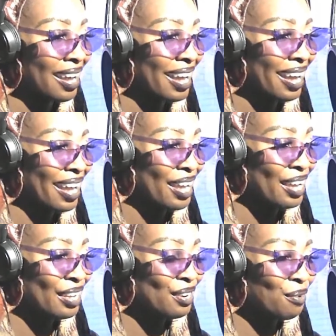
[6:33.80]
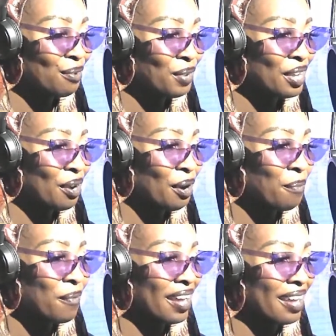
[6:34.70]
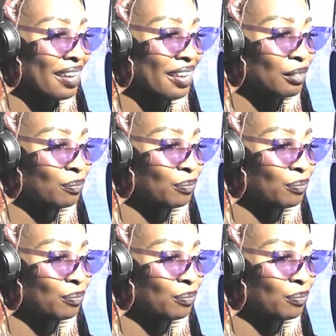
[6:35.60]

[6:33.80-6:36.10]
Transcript: And we are back.